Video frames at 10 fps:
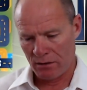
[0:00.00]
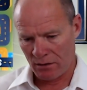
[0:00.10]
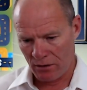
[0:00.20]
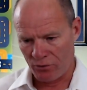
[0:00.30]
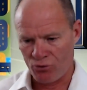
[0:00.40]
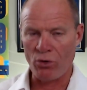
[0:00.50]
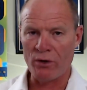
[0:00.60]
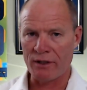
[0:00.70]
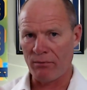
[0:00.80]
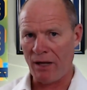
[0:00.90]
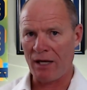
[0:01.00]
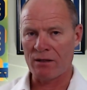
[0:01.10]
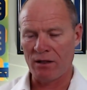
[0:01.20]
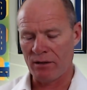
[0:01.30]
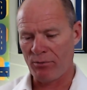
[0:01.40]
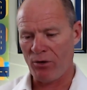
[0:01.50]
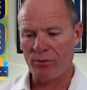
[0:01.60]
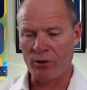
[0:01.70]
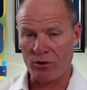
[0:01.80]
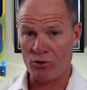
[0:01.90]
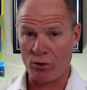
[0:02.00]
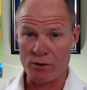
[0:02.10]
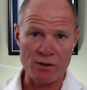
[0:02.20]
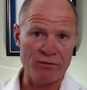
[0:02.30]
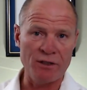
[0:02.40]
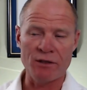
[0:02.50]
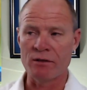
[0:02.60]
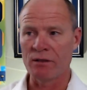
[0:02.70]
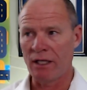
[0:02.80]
controlling the primary controls in the vehicle,